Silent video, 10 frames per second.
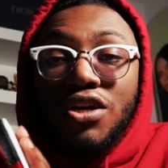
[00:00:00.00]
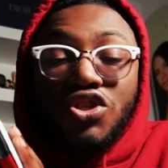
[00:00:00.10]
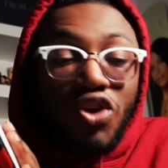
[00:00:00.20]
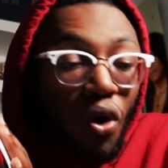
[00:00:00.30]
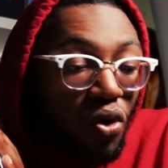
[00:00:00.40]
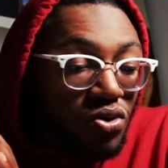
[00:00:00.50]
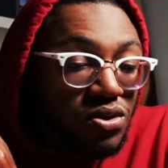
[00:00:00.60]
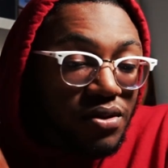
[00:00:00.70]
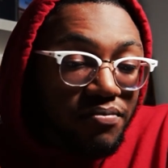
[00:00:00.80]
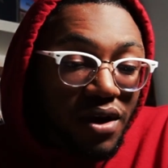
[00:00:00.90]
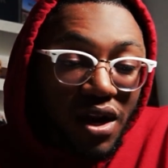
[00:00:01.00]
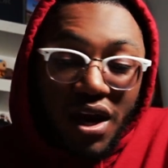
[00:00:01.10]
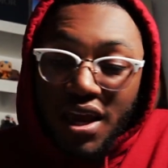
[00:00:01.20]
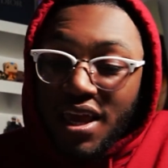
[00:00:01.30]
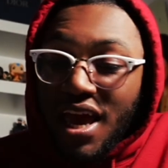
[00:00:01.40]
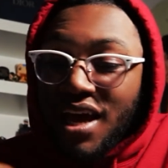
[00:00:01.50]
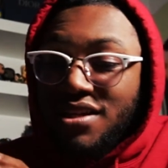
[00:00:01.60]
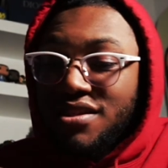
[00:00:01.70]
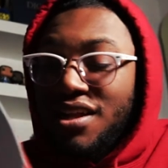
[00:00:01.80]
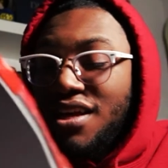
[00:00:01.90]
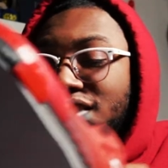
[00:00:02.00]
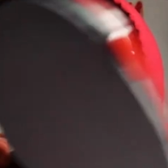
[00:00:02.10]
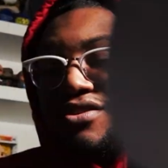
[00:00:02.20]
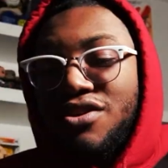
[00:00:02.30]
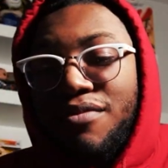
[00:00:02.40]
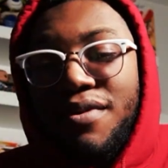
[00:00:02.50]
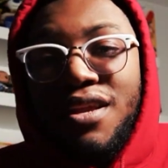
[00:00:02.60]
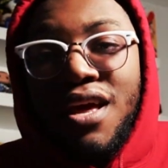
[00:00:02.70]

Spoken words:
soles. But yes, ladies and gentlemen,